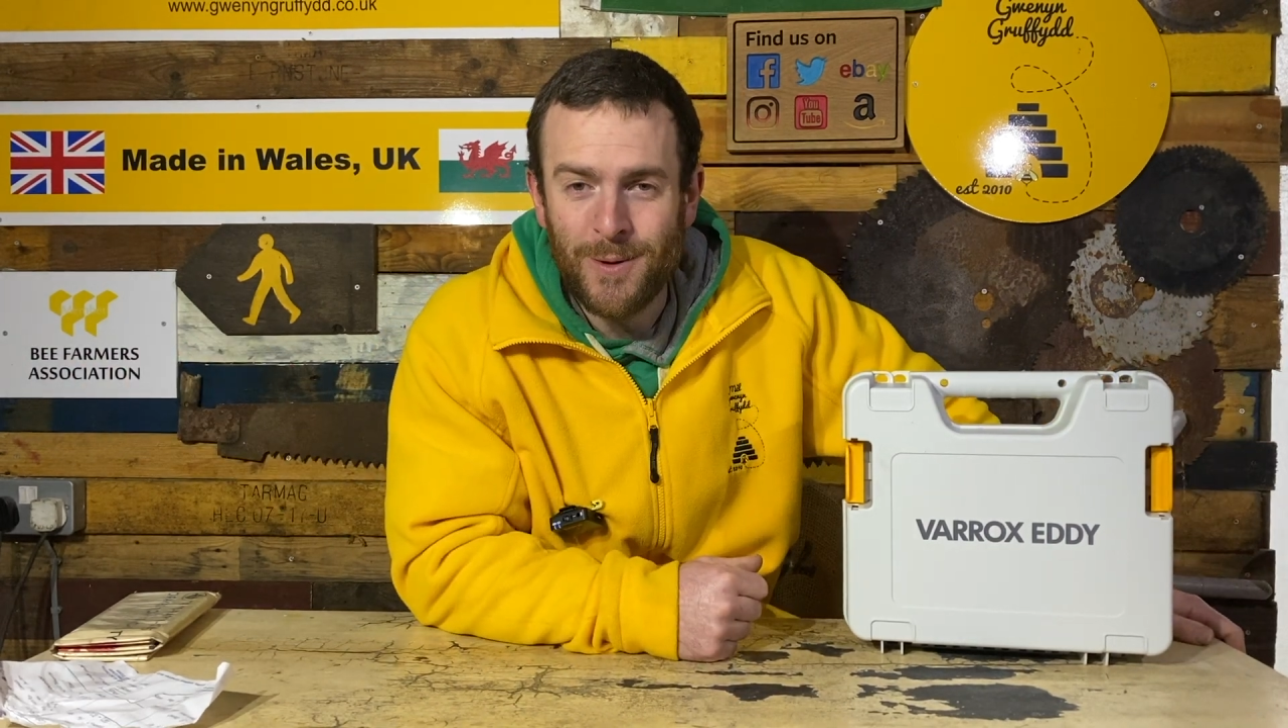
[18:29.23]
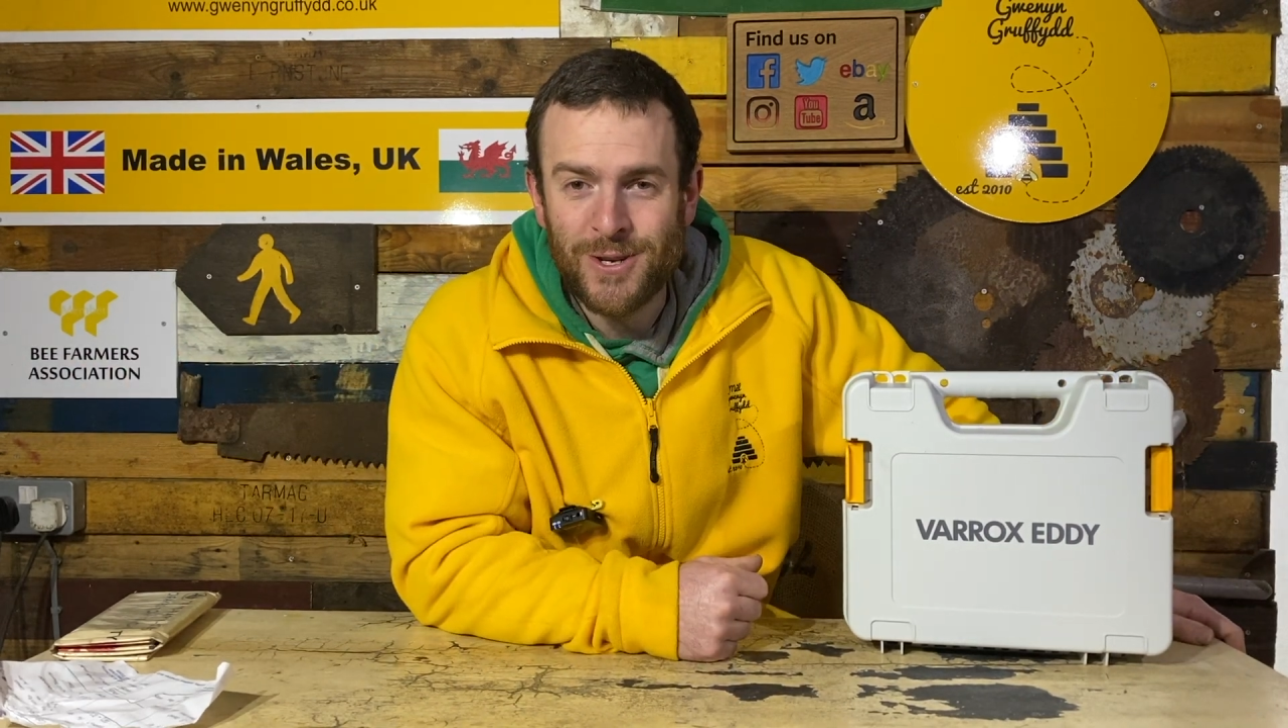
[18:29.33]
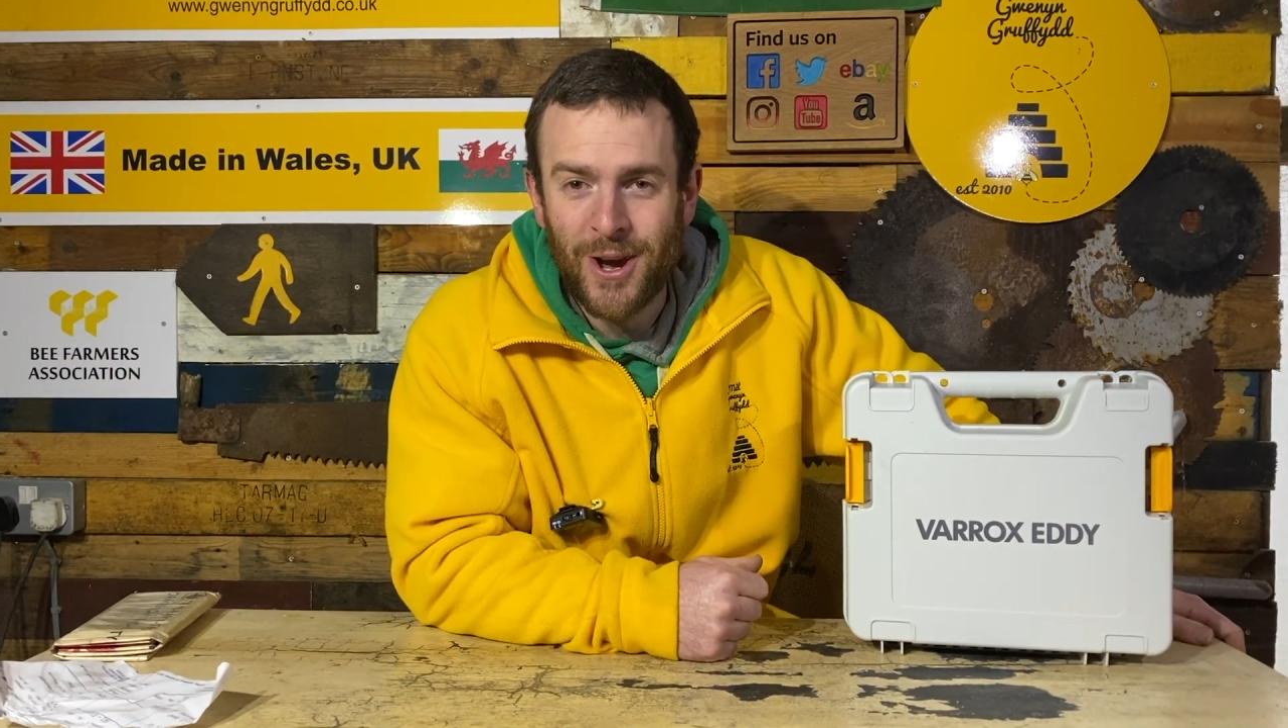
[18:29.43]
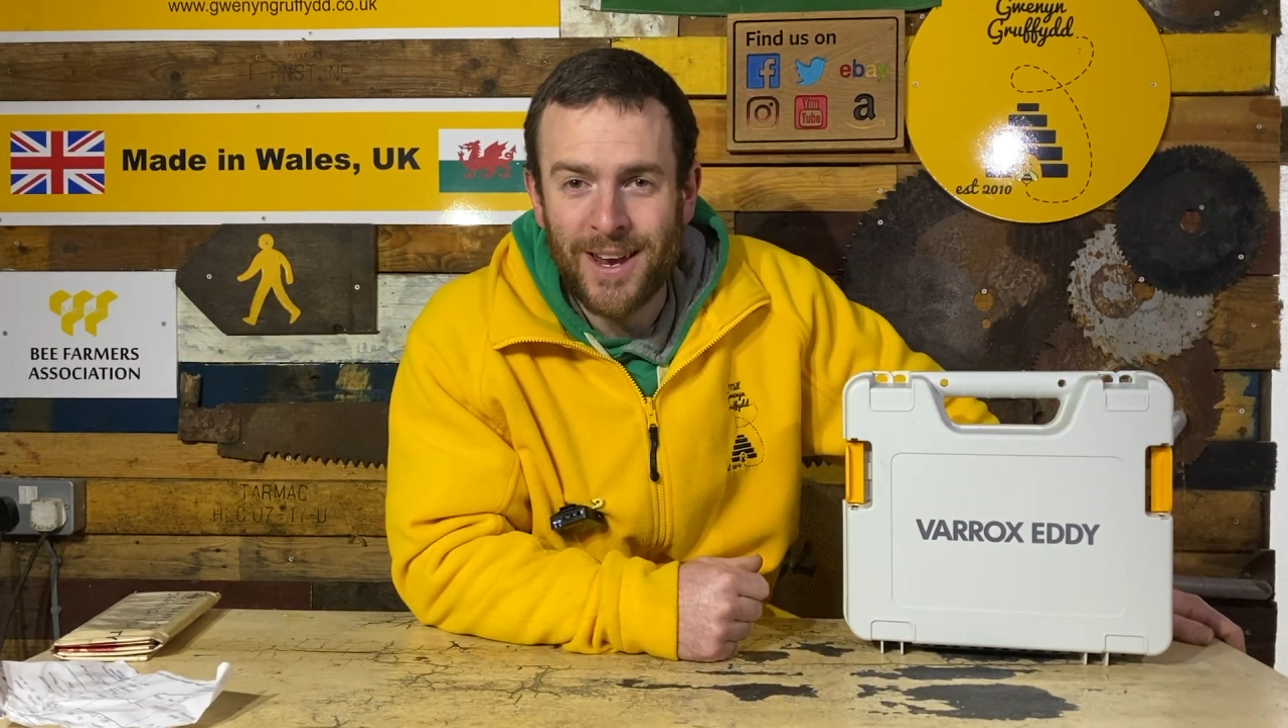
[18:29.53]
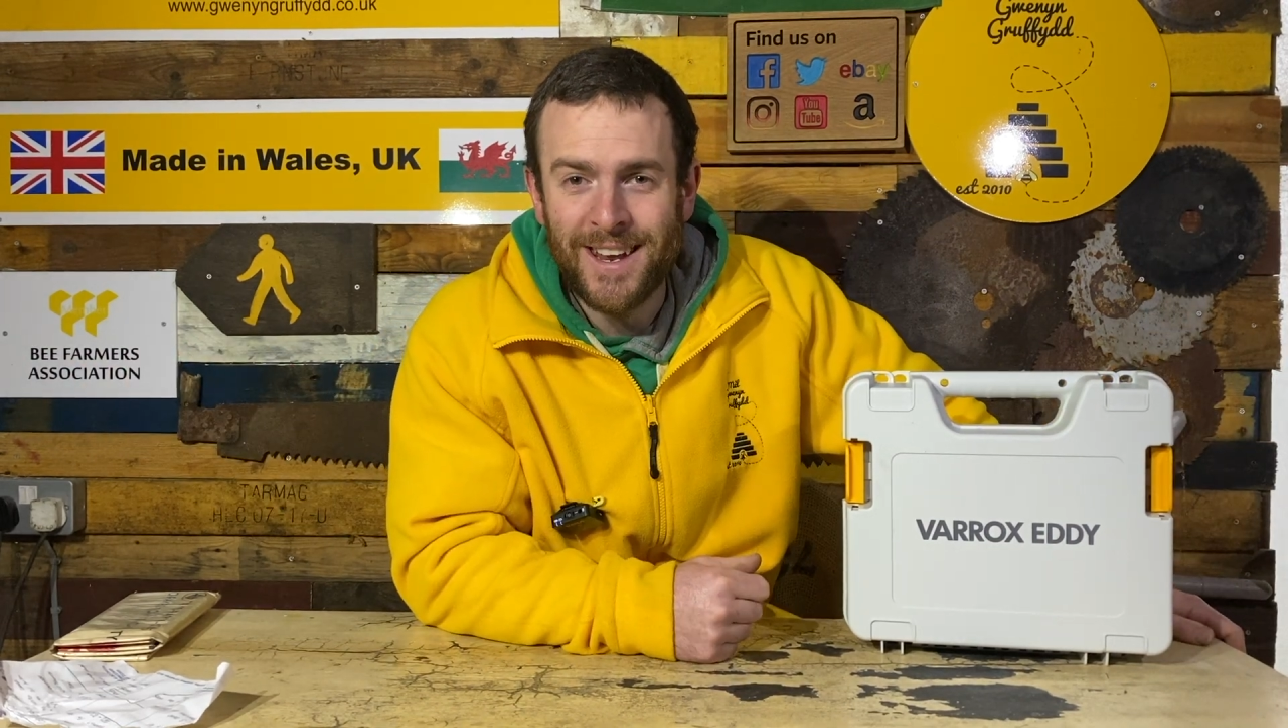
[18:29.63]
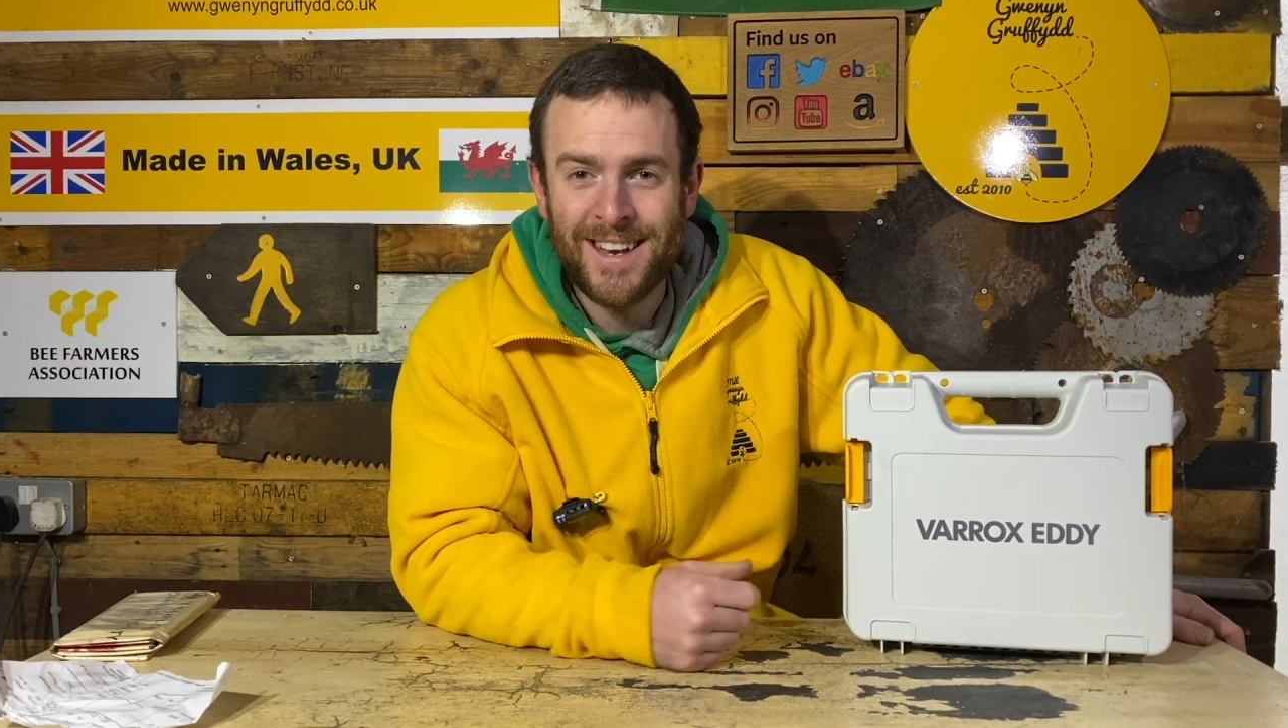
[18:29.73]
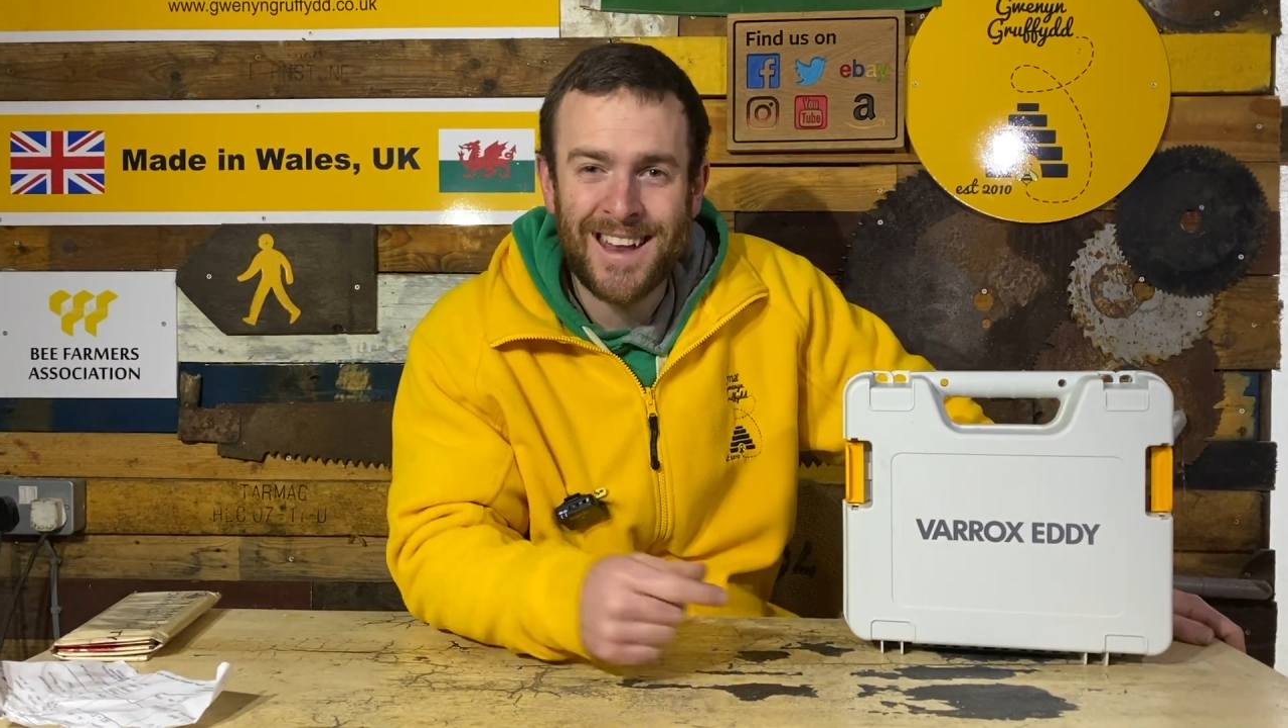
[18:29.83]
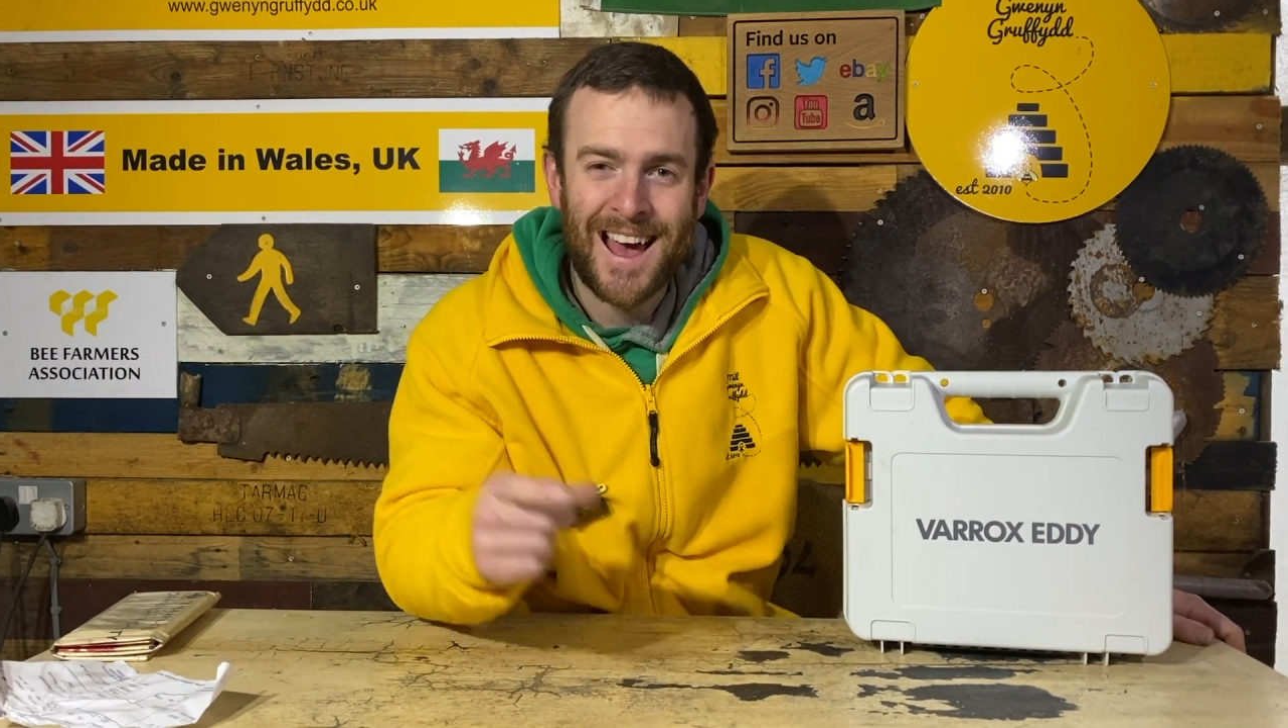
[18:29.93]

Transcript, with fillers: enjoyed it.